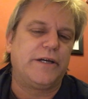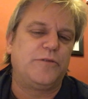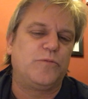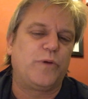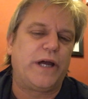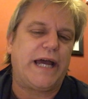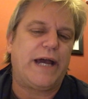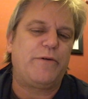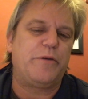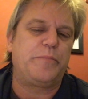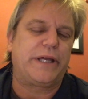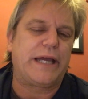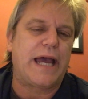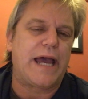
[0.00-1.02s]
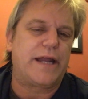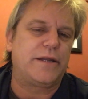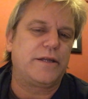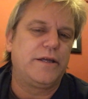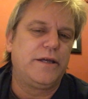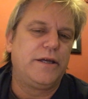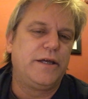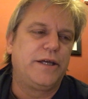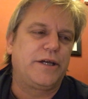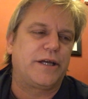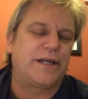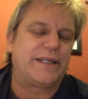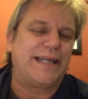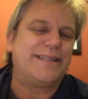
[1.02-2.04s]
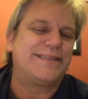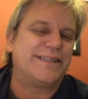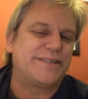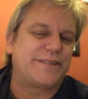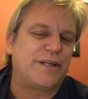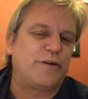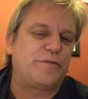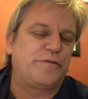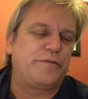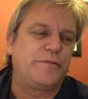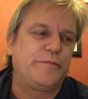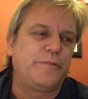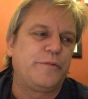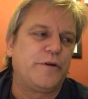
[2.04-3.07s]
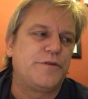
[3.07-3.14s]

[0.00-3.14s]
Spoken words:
and where how it began kind of lent itself